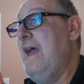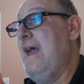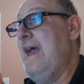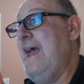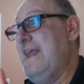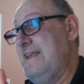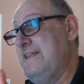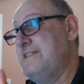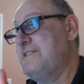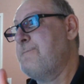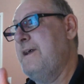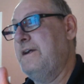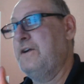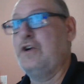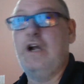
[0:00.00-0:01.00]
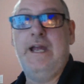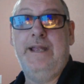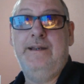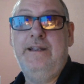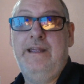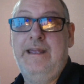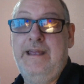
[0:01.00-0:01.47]
And it's been great.
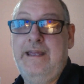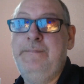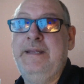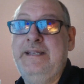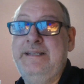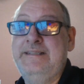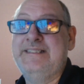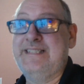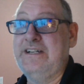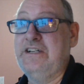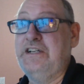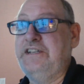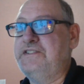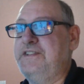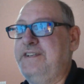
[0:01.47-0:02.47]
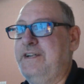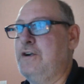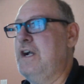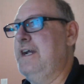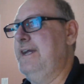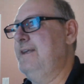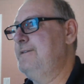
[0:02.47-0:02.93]
I mean, seriously
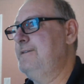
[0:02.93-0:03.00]
great.